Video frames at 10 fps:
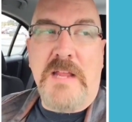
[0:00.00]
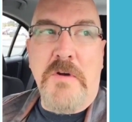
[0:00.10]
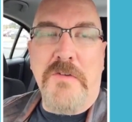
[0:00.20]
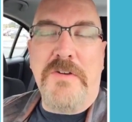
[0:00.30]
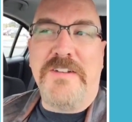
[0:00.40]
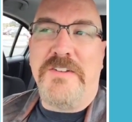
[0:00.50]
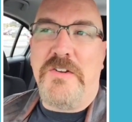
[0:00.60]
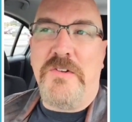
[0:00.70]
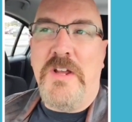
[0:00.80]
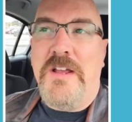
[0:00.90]
came over
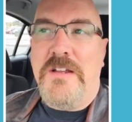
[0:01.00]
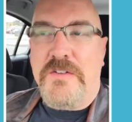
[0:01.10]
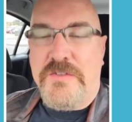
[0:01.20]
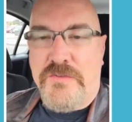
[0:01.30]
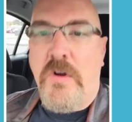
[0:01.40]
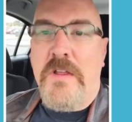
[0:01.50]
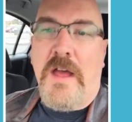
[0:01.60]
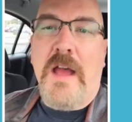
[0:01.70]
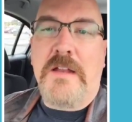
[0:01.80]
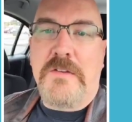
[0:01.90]
to destroy
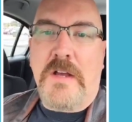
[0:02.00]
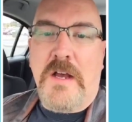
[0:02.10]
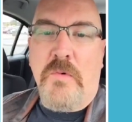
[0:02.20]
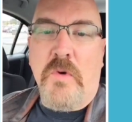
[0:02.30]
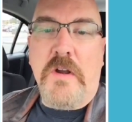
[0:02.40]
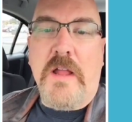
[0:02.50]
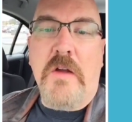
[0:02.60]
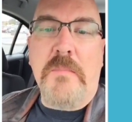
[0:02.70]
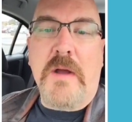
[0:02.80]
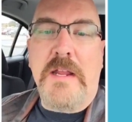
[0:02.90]
that uh,
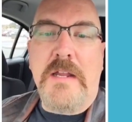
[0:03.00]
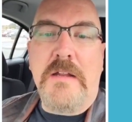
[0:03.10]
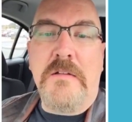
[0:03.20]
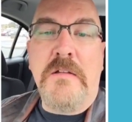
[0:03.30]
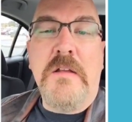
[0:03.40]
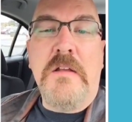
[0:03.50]
workout by eating